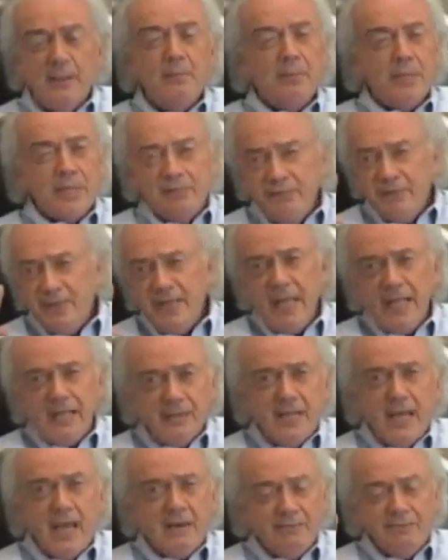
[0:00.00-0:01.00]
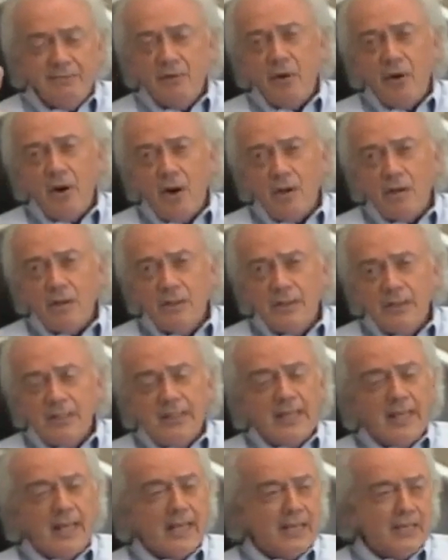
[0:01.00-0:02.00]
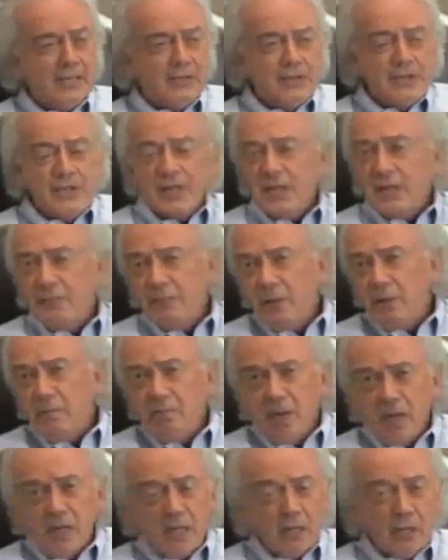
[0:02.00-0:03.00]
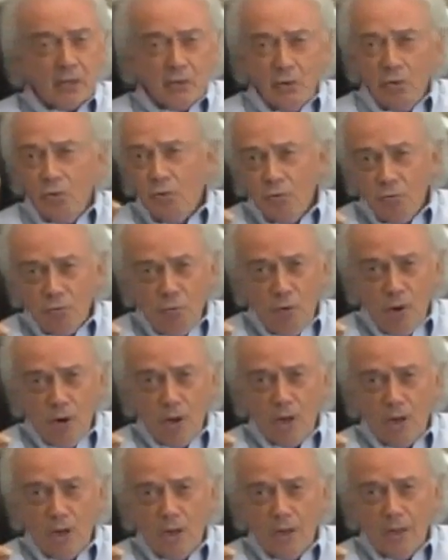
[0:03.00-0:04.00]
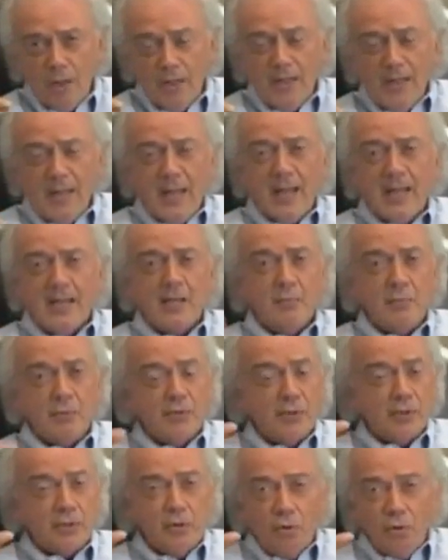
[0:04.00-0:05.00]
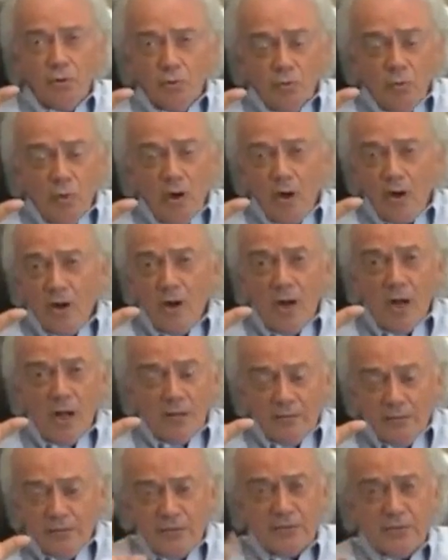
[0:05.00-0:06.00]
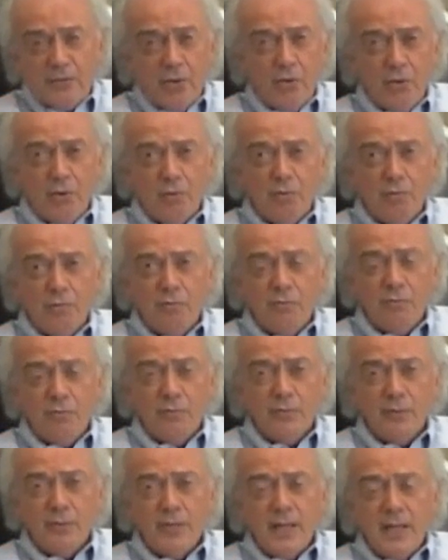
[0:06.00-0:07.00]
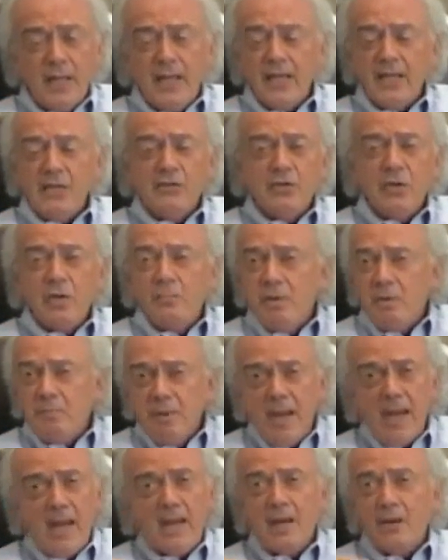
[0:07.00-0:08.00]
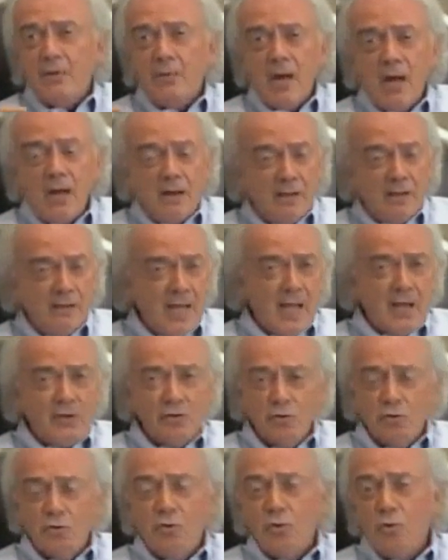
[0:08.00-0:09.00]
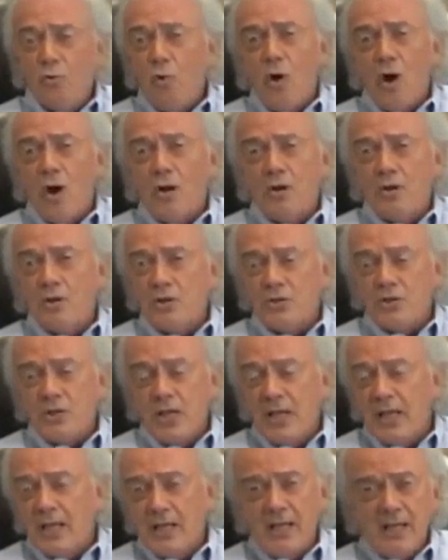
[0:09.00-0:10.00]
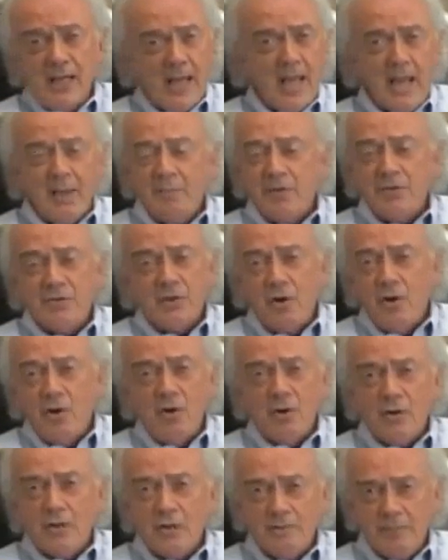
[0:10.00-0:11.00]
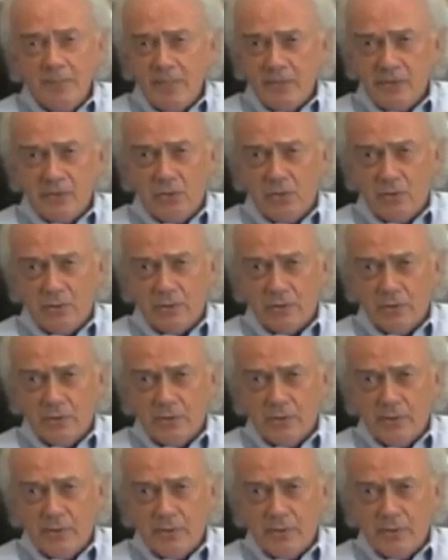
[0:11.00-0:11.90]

But if you take that frog and you stick him in a bucket of cold water and you put the cold water on the stove, he's going to be paddling around in that cool water just like happy as a hog in a peach orchard.